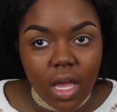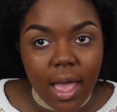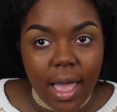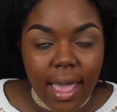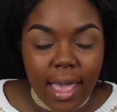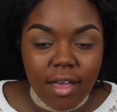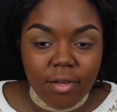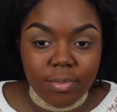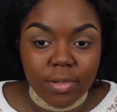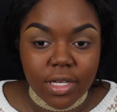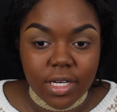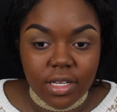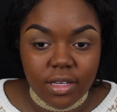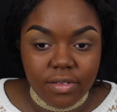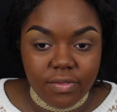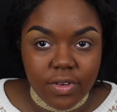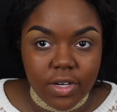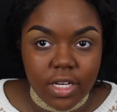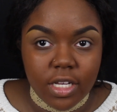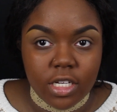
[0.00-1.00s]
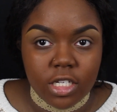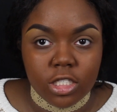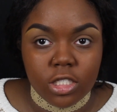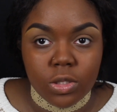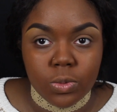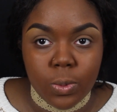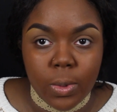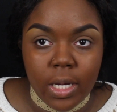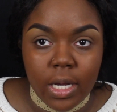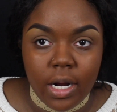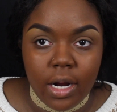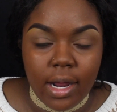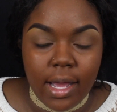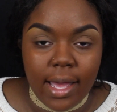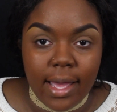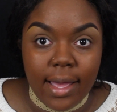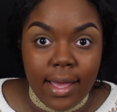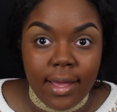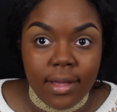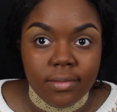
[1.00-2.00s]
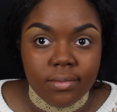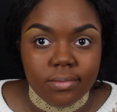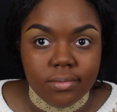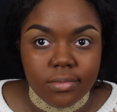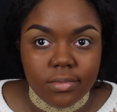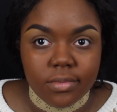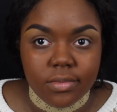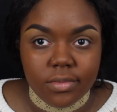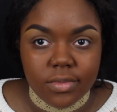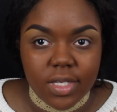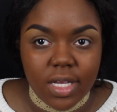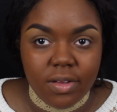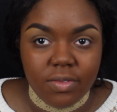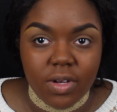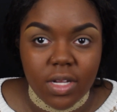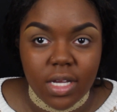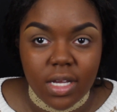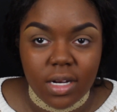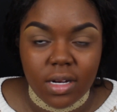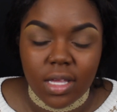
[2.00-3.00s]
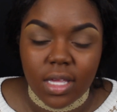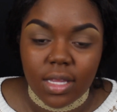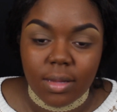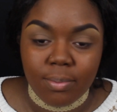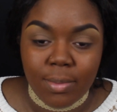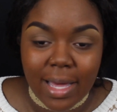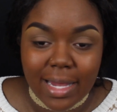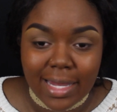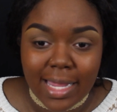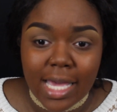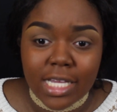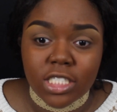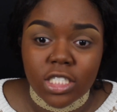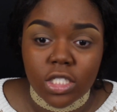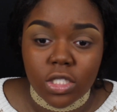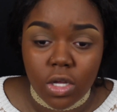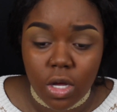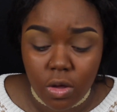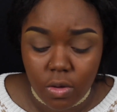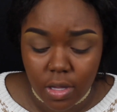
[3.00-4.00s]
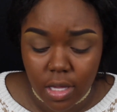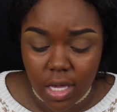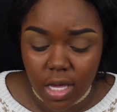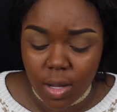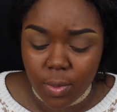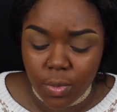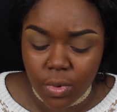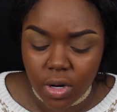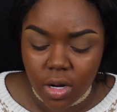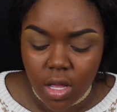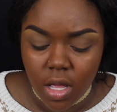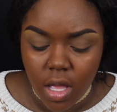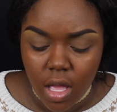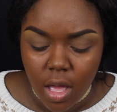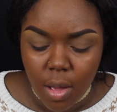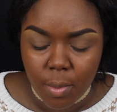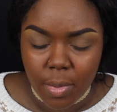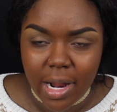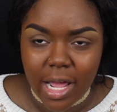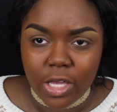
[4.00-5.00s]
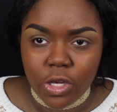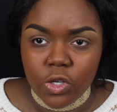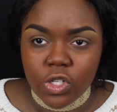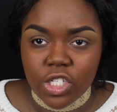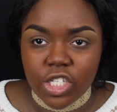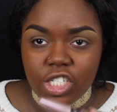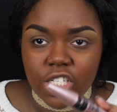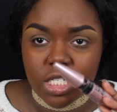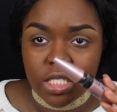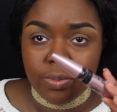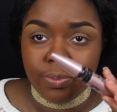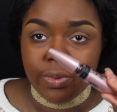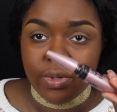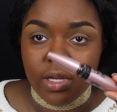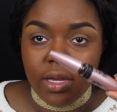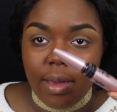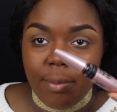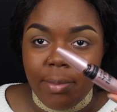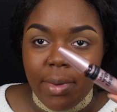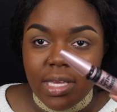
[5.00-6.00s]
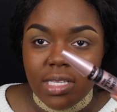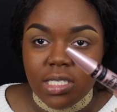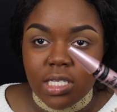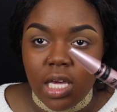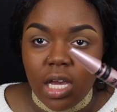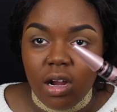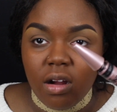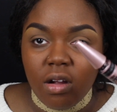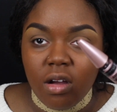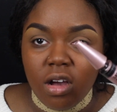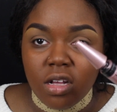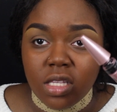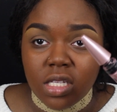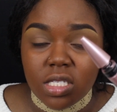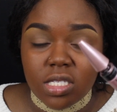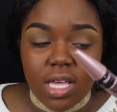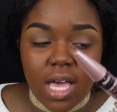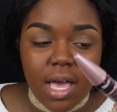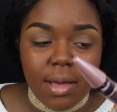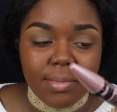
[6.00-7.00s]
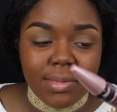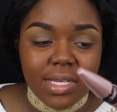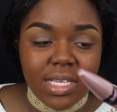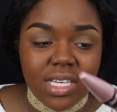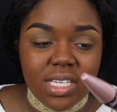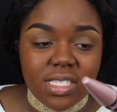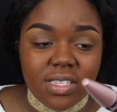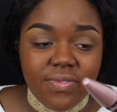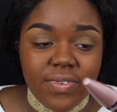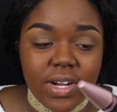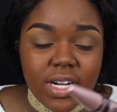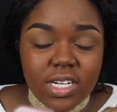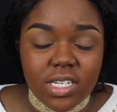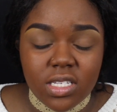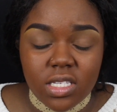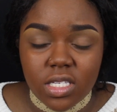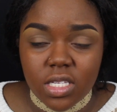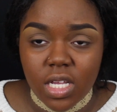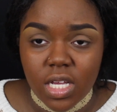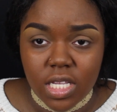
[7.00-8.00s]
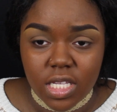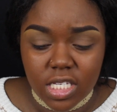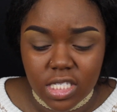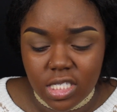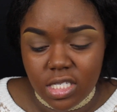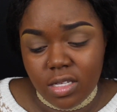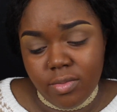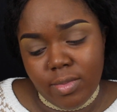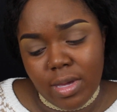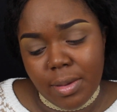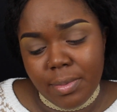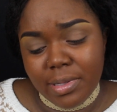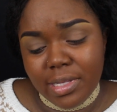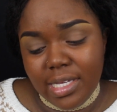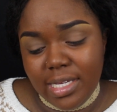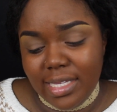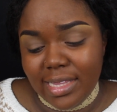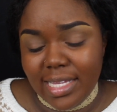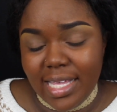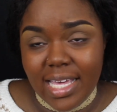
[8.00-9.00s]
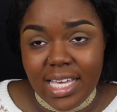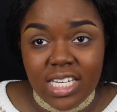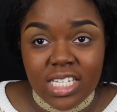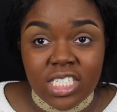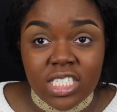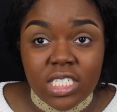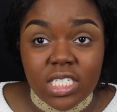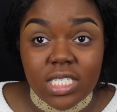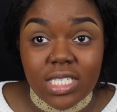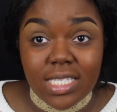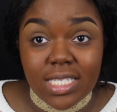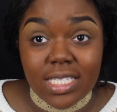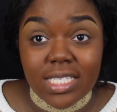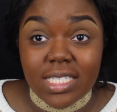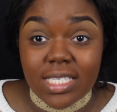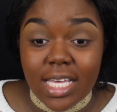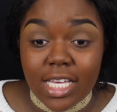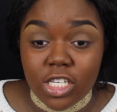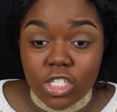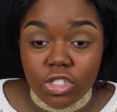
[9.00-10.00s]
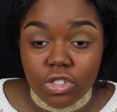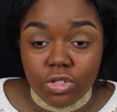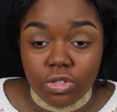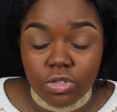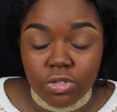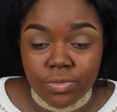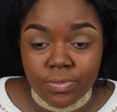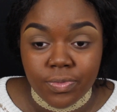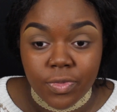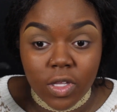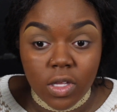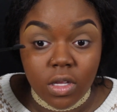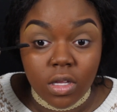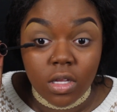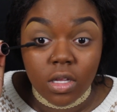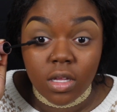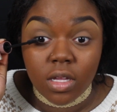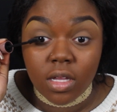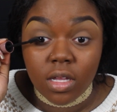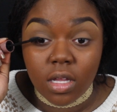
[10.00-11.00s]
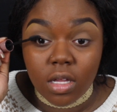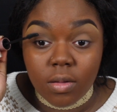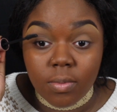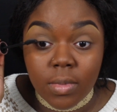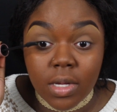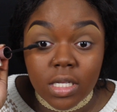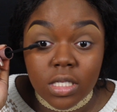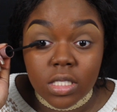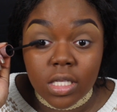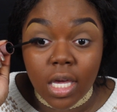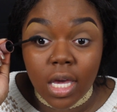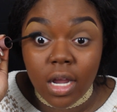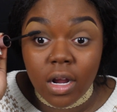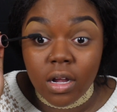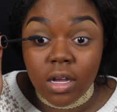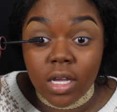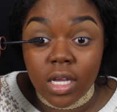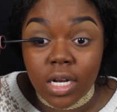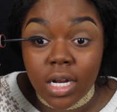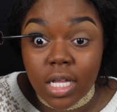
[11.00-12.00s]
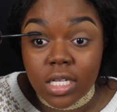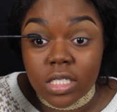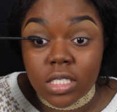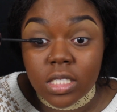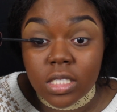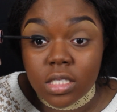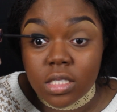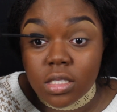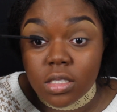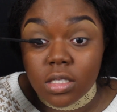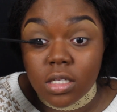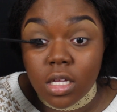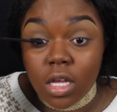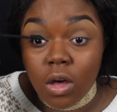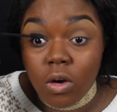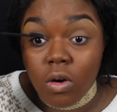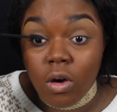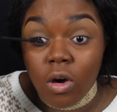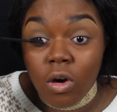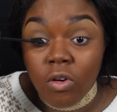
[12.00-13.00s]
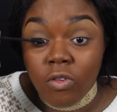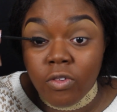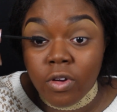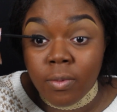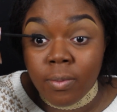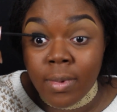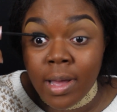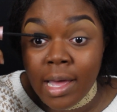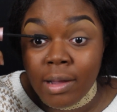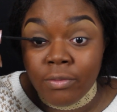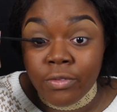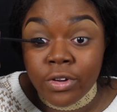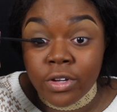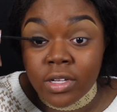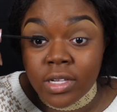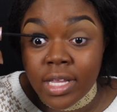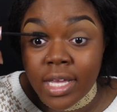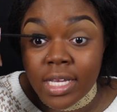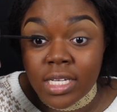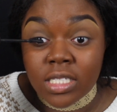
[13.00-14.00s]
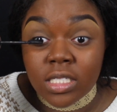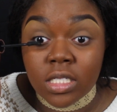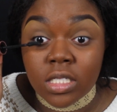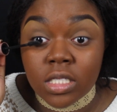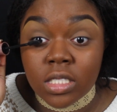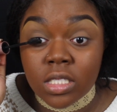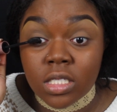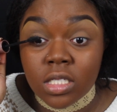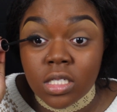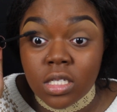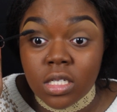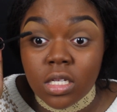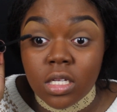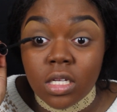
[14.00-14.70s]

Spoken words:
I have plenty of videos where I have done my lashes on camera, but I usually just put mascara on the top lids first. This is a Maybelline Lash Sensational mascara, and I just go over my real lashes.